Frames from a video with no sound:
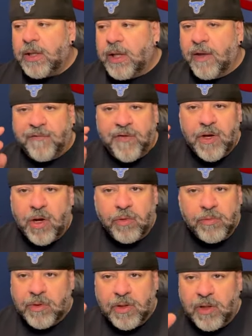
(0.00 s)
if you
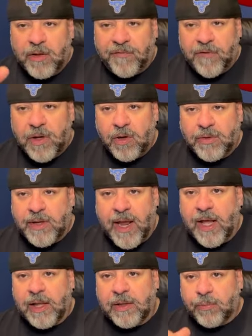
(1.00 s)
don't
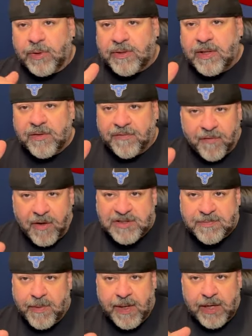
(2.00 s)
nail it within the
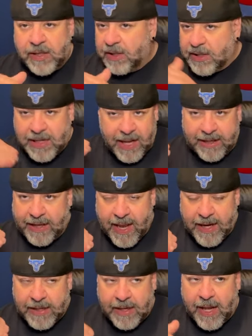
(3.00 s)
first minute, you're not
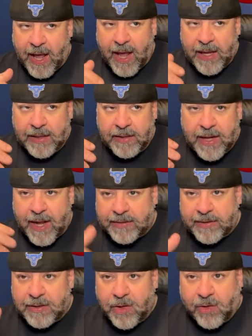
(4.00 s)
getting it. I
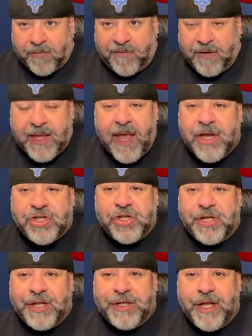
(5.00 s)
got the
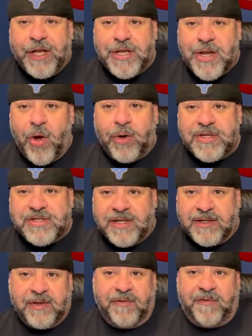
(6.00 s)
notification and didn't notice
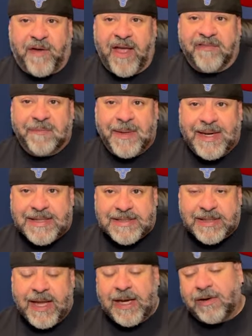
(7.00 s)
it until 5
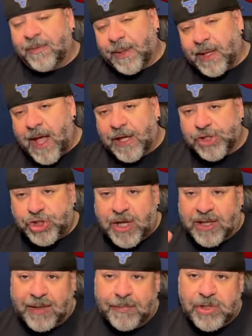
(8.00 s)
minutes later. I'm like,
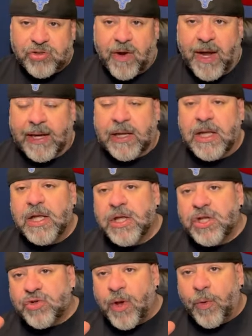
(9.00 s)
shit, let me try it.
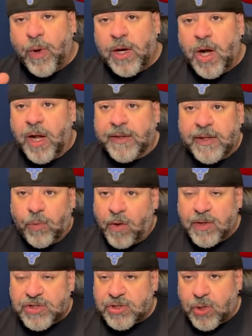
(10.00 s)
So I went on. They
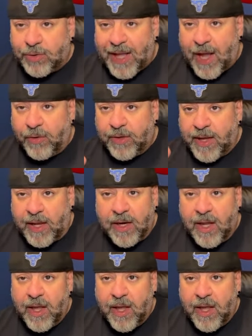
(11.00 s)
weren't sold out yet.